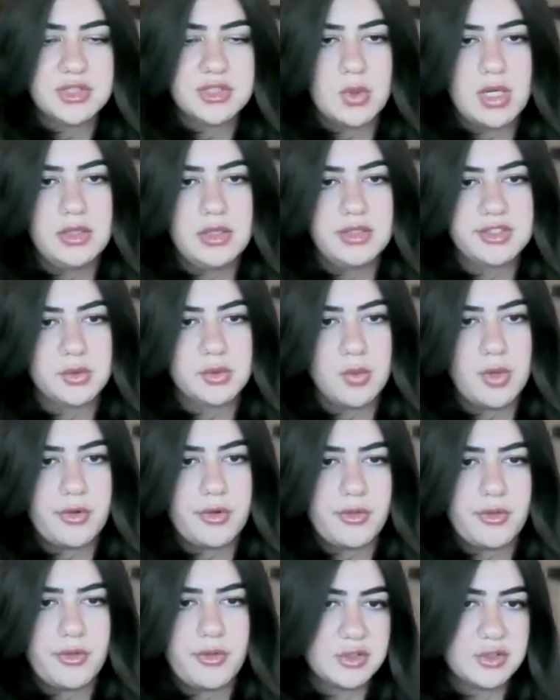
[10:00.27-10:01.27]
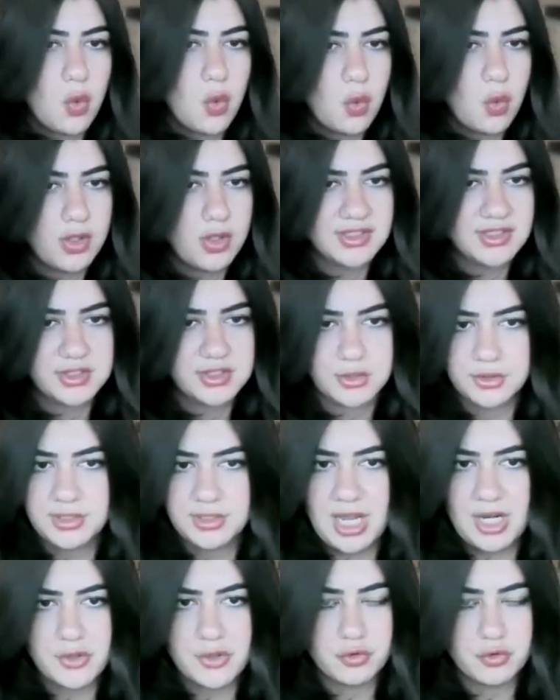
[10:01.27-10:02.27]
as well. So whether that's quartz or
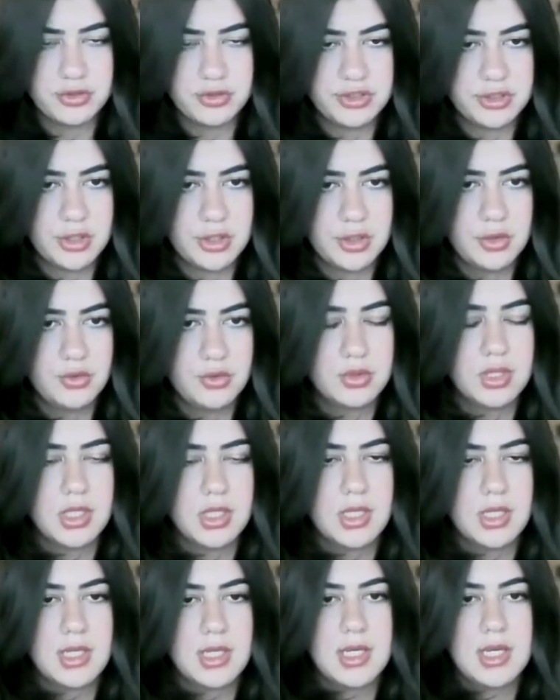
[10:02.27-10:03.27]
natural stone.